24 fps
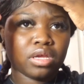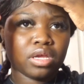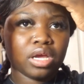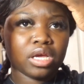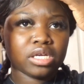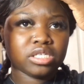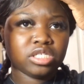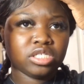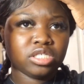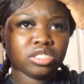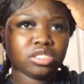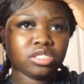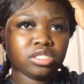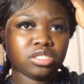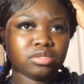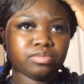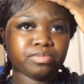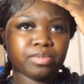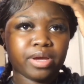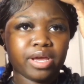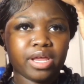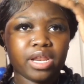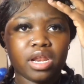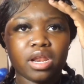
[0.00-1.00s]
I should have
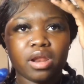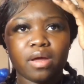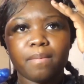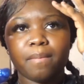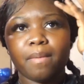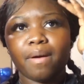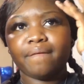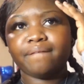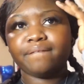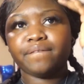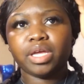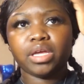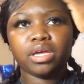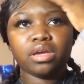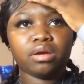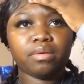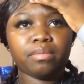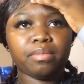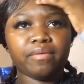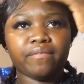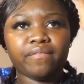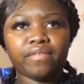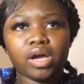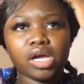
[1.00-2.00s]
sprayed it on my finger
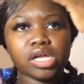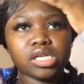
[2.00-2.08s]
before